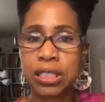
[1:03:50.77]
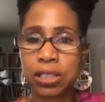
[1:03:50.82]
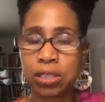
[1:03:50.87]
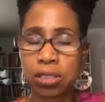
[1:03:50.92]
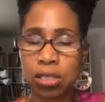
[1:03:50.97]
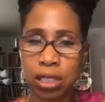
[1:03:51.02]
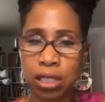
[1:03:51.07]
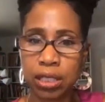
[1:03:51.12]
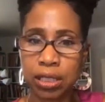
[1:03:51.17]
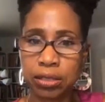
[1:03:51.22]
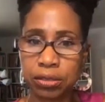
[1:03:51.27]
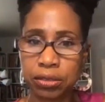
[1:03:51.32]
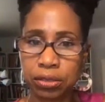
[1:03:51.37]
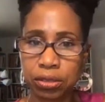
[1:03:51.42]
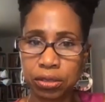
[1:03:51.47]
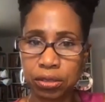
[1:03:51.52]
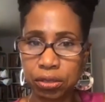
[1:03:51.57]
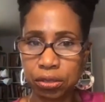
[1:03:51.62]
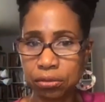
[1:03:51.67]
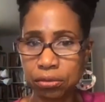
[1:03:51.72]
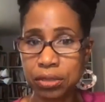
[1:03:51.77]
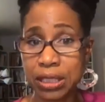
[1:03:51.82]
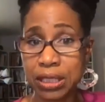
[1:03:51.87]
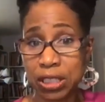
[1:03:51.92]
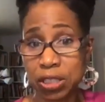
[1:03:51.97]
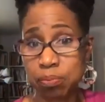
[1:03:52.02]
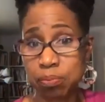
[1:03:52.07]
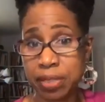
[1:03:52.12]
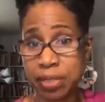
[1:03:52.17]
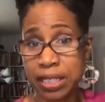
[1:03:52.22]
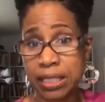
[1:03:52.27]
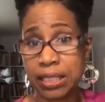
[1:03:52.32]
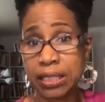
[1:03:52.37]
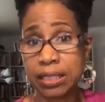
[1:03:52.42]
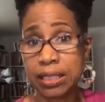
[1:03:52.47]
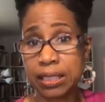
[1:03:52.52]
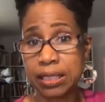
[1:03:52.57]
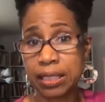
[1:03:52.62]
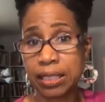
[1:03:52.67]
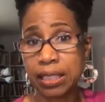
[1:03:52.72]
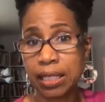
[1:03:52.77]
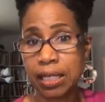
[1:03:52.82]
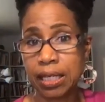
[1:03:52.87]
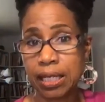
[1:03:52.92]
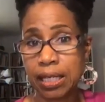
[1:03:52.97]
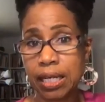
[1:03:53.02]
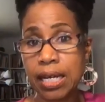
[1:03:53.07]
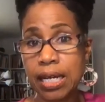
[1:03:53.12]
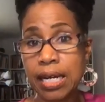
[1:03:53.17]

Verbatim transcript: talking to this base mm-hmm.